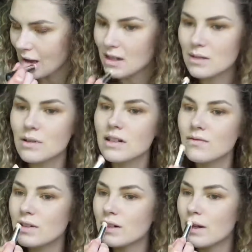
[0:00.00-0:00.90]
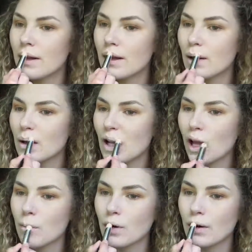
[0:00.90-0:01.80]
It smells like vanilla
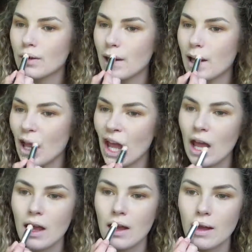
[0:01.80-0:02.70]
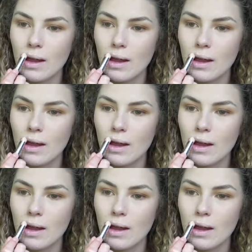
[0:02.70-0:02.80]
birthday cake.